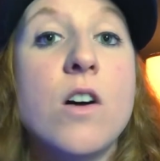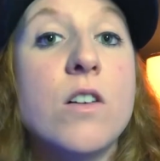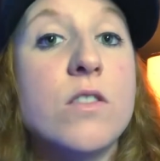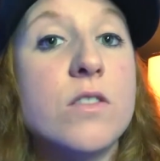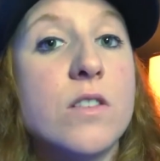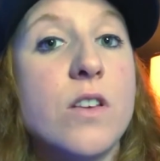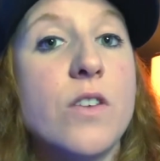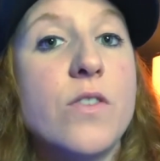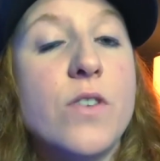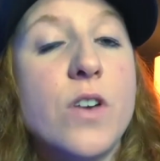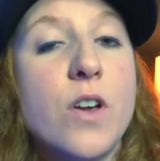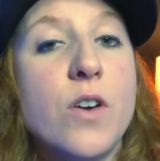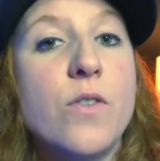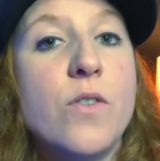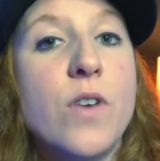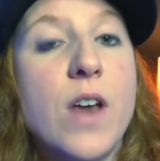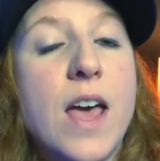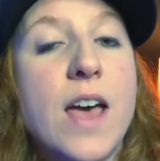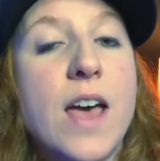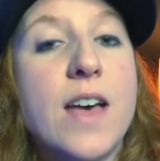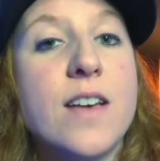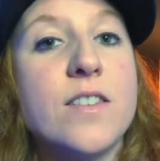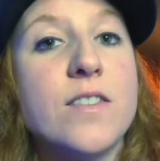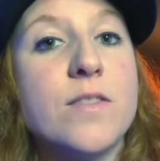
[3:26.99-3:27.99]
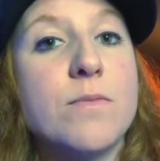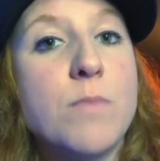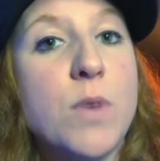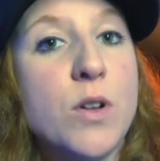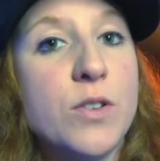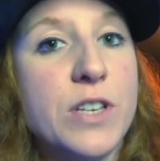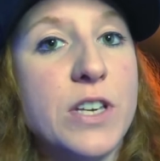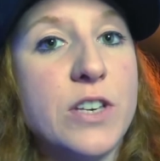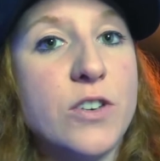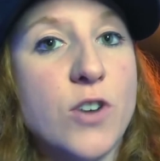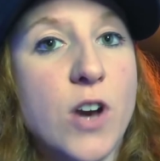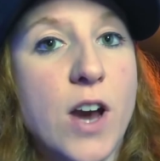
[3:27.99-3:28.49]
also known as
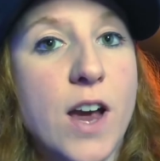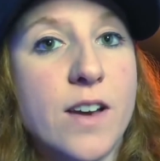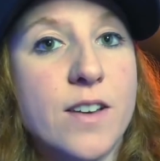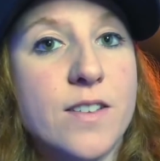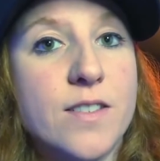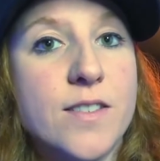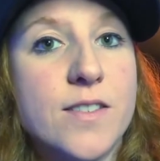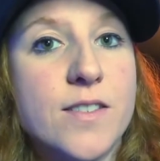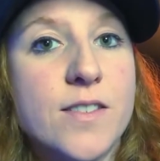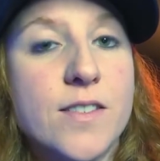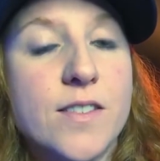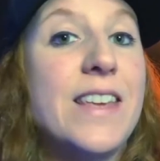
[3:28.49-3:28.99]
multitracks.